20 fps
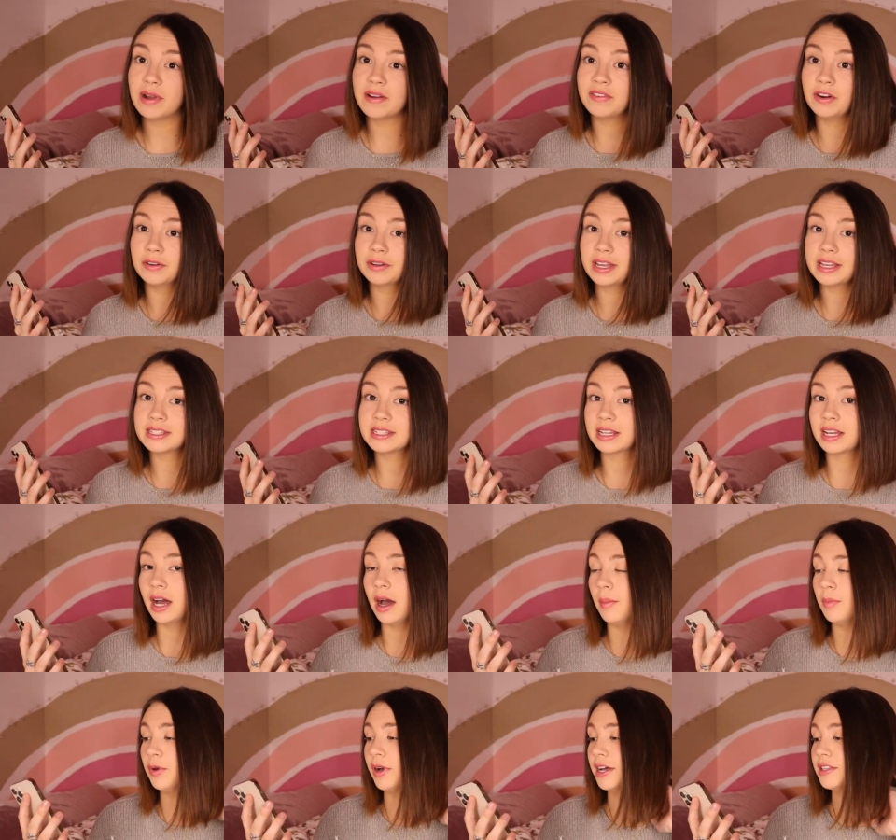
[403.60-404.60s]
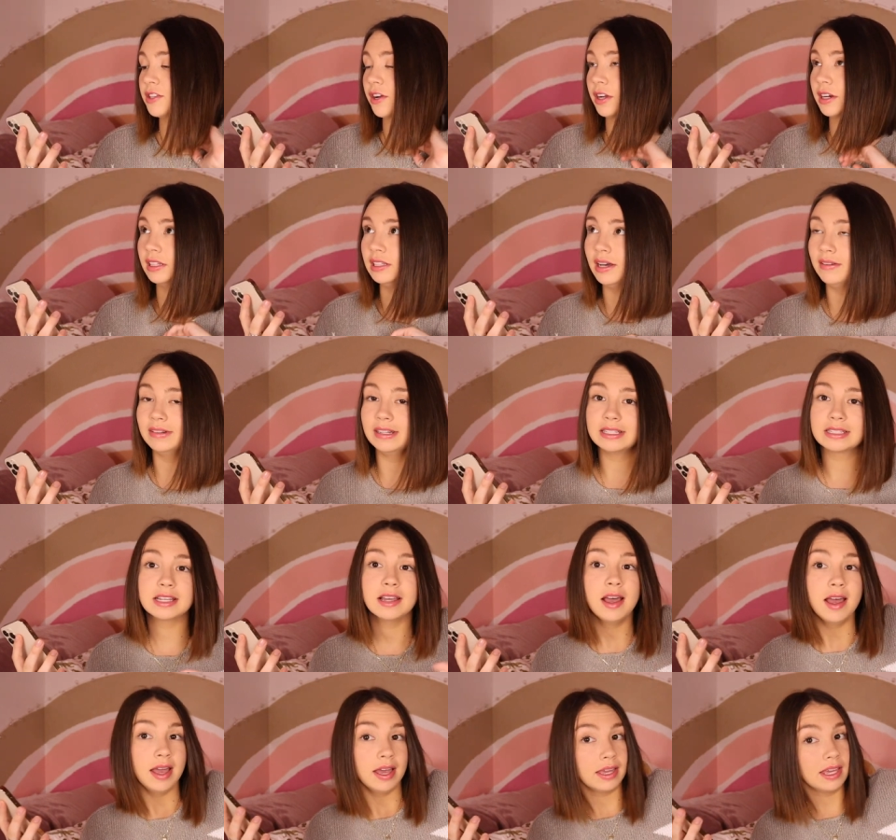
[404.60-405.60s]
for my phone case to come. You guys are gonna love it.
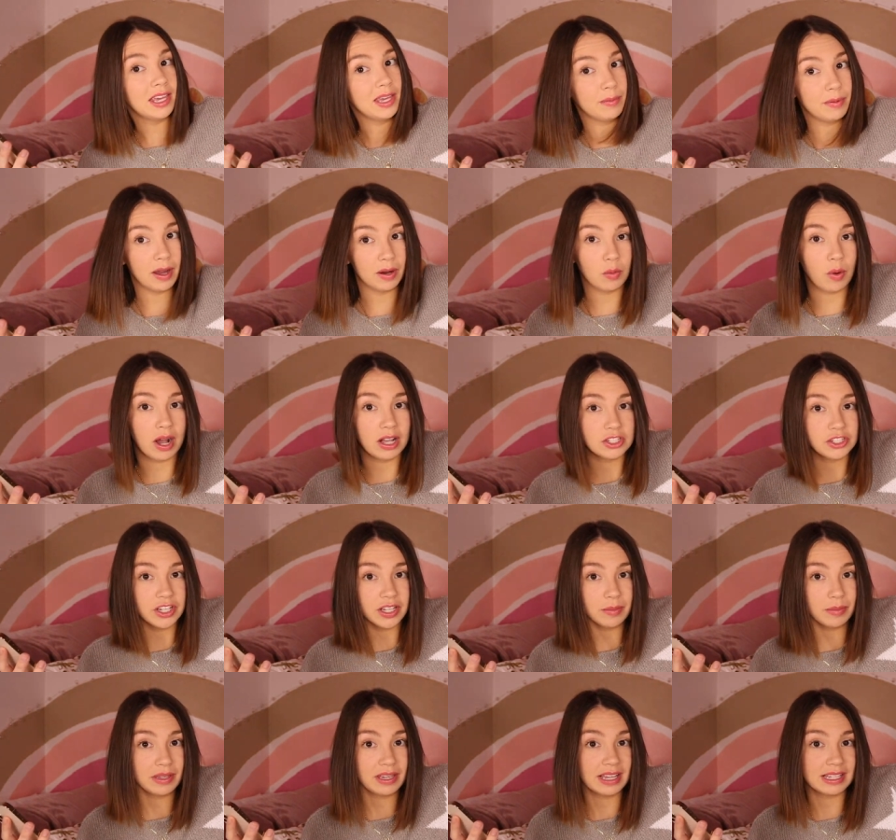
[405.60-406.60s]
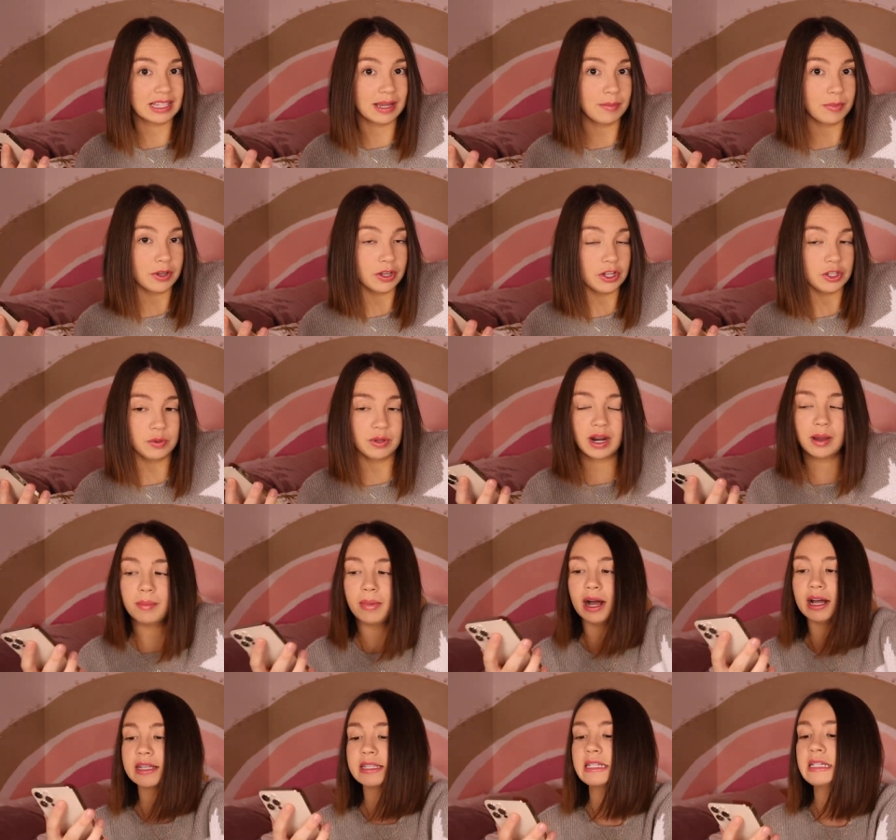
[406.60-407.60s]
Keep on watching because I'm gonna do an
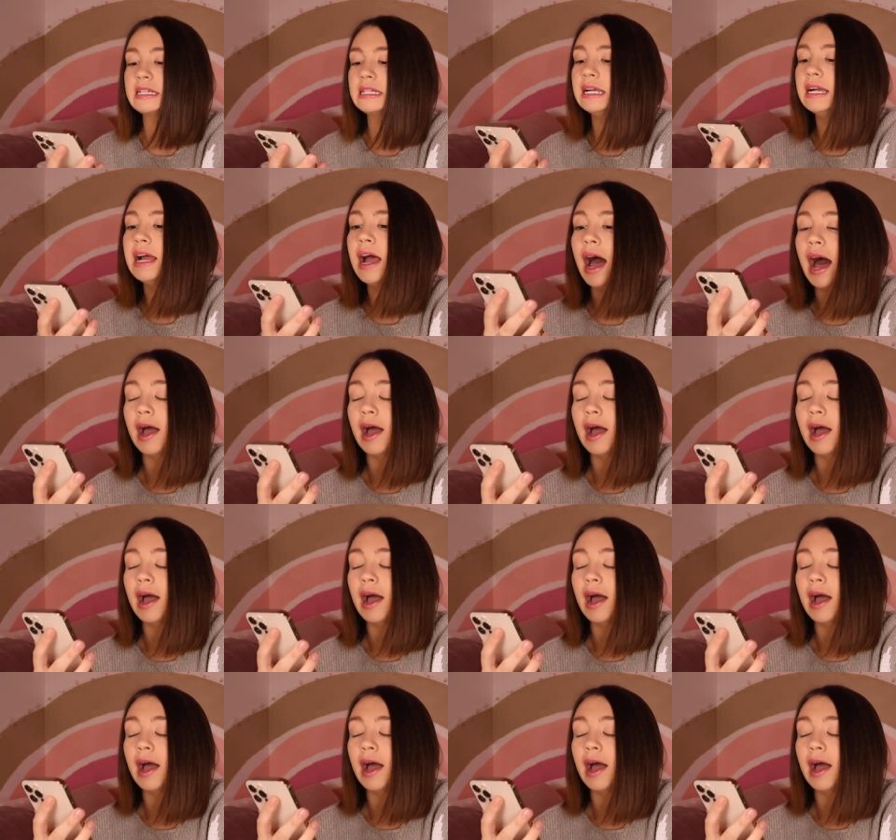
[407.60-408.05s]
unboxing.